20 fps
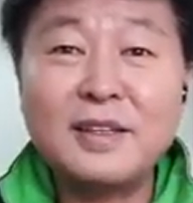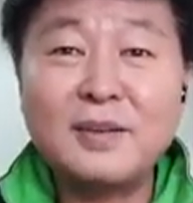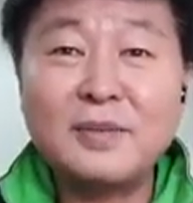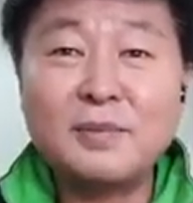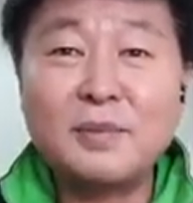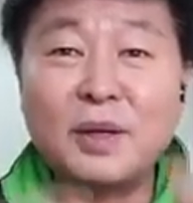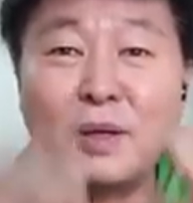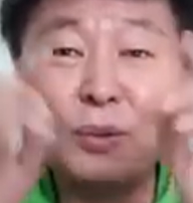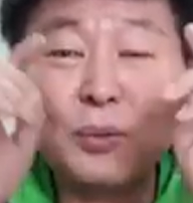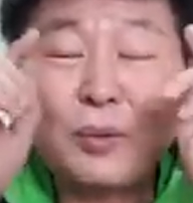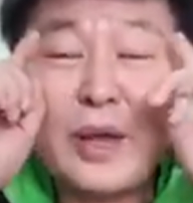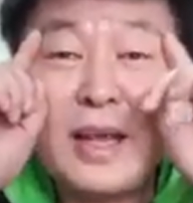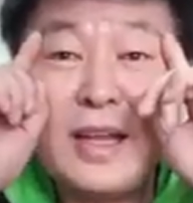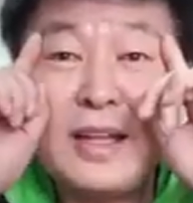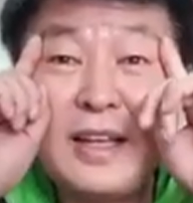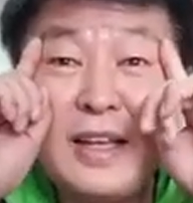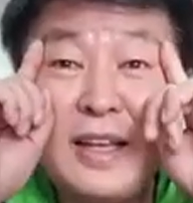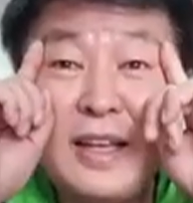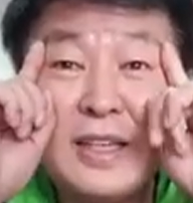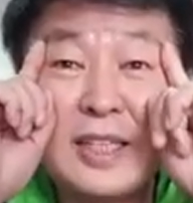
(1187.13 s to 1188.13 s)
But when
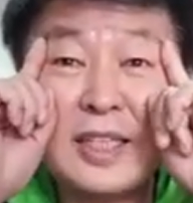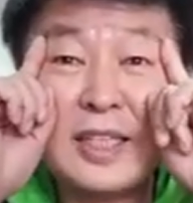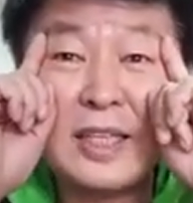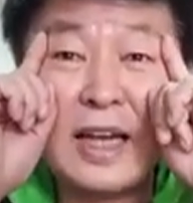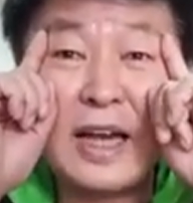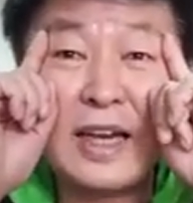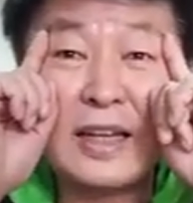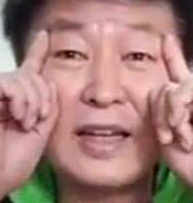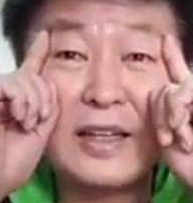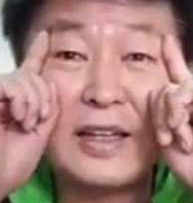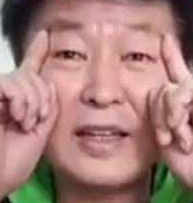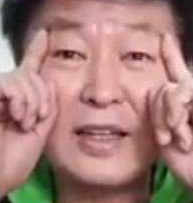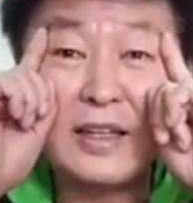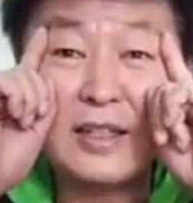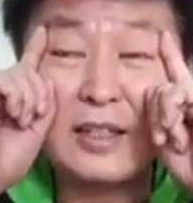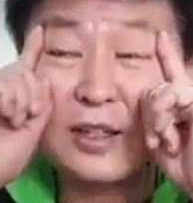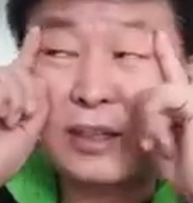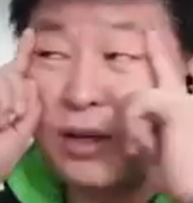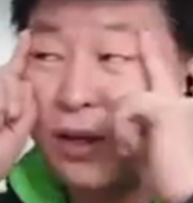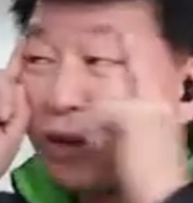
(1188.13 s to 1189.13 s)
his sight
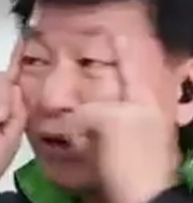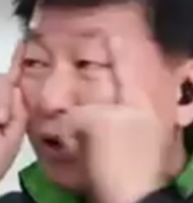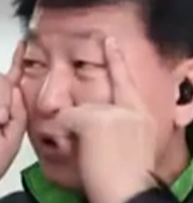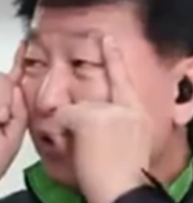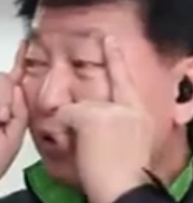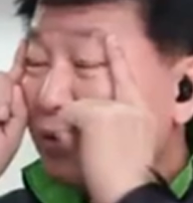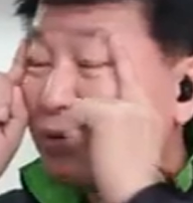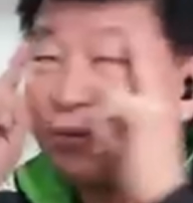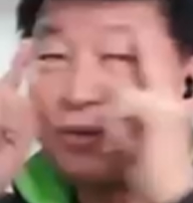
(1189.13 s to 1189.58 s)
is turned